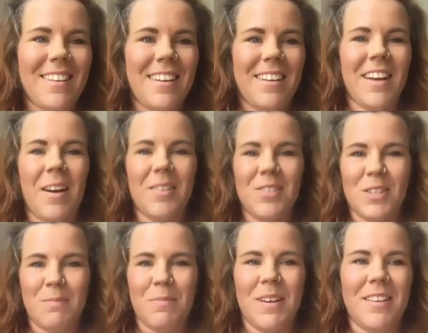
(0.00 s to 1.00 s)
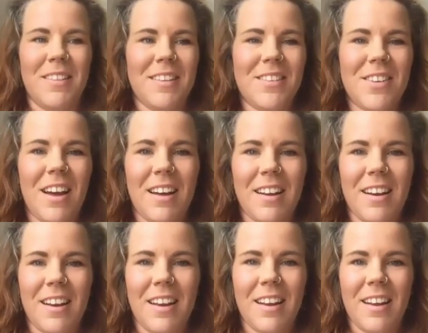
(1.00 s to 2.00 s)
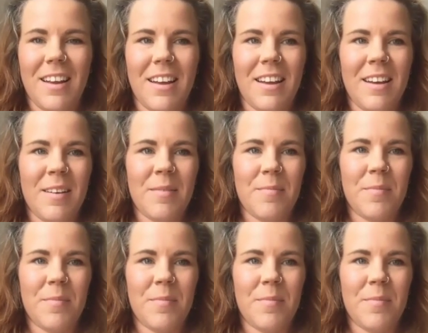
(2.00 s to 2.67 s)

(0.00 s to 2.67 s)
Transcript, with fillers: Yeah, I'll just put it in the chat, because